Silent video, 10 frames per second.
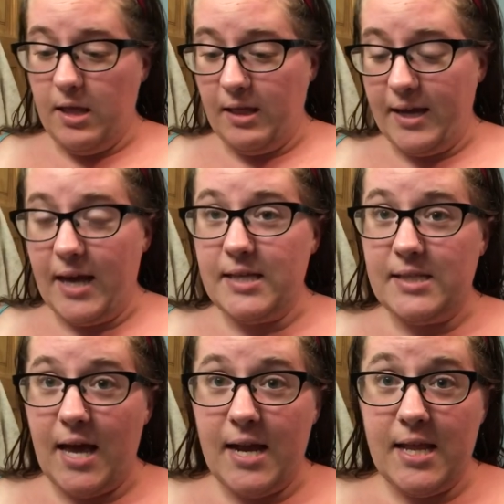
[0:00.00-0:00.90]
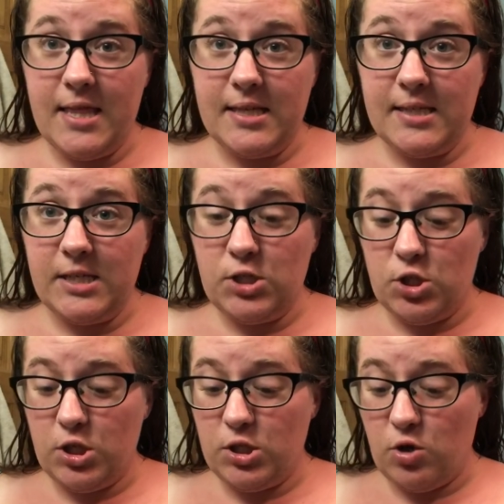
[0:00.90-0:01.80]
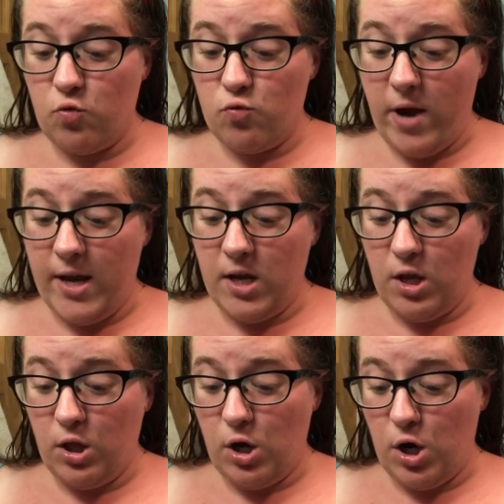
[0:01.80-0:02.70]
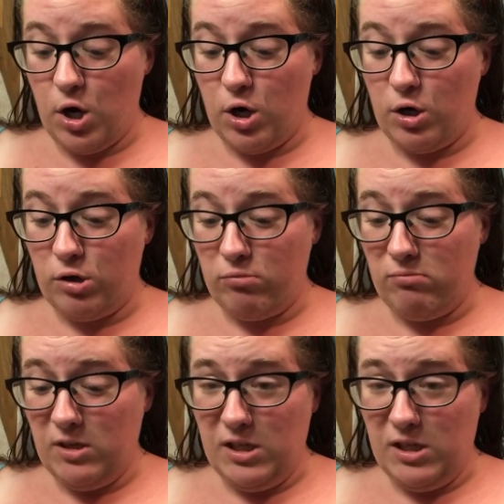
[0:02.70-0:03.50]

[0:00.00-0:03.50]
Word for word: Like I said, this is just a regular